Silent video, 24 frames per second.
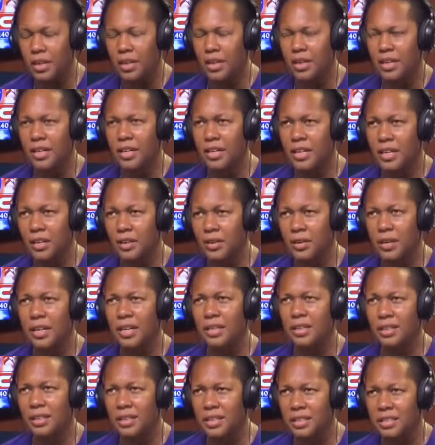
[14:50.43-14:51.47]
and hearing
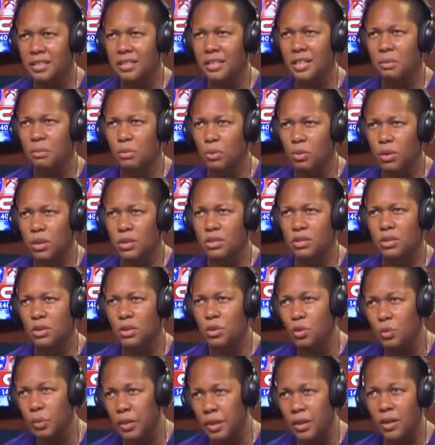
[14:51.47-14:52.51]
and listening more to
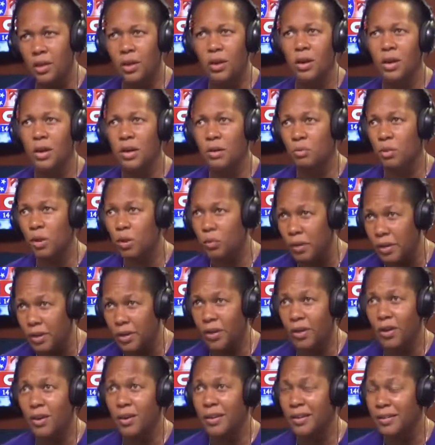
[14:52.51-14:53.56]
who we are and what we
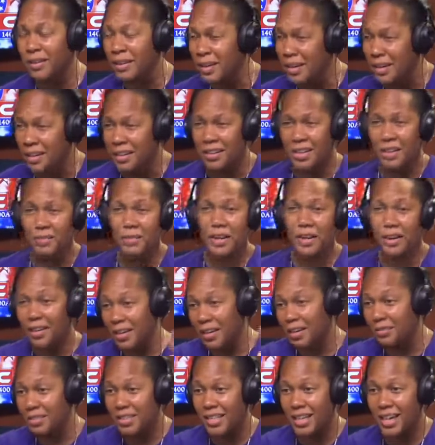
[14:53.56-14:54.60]
are and giving our
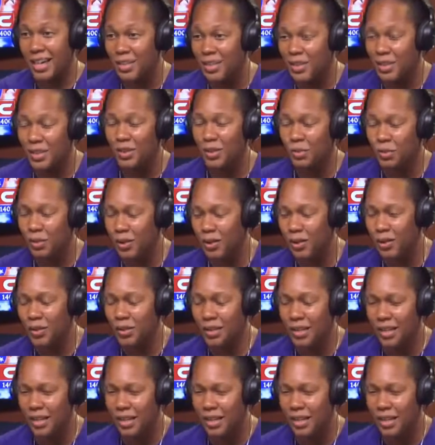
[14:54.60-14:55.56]
gifts out into the world,